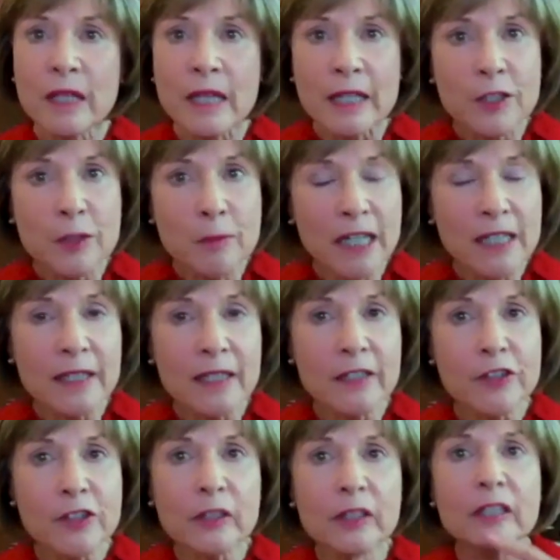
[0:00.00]
you might think it's
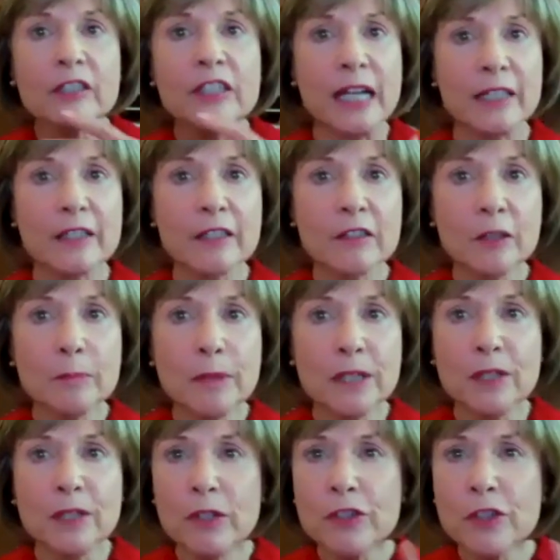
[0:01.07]
a little technical, but
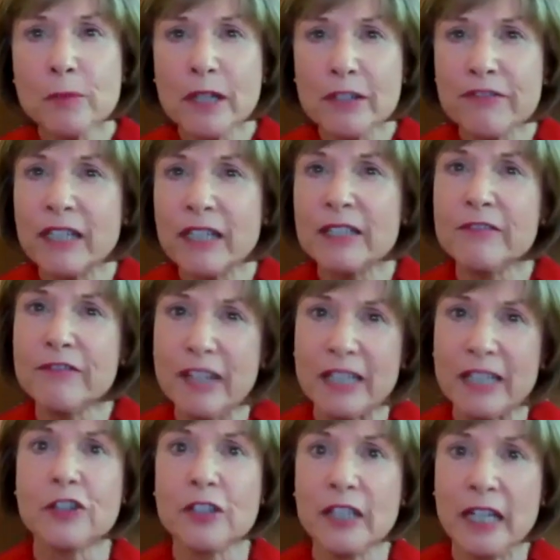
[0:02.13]
you also might find it
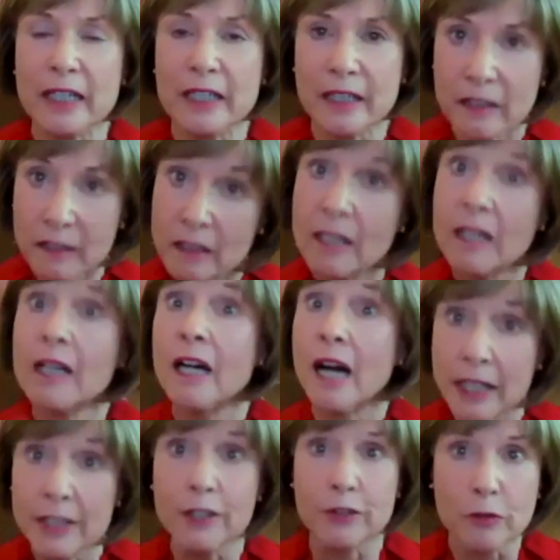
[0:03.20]
fascinating. I
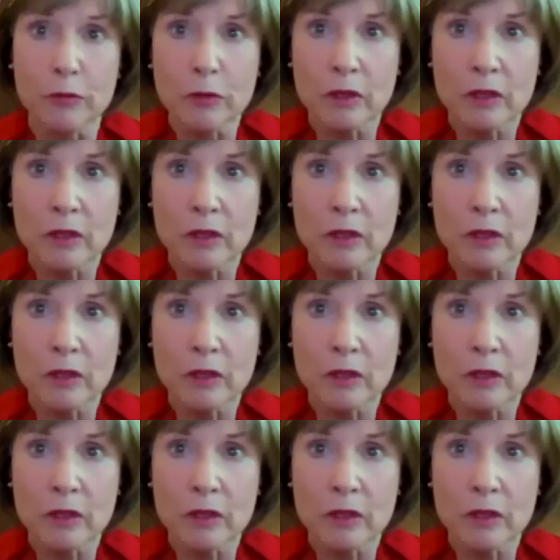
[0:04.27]
do.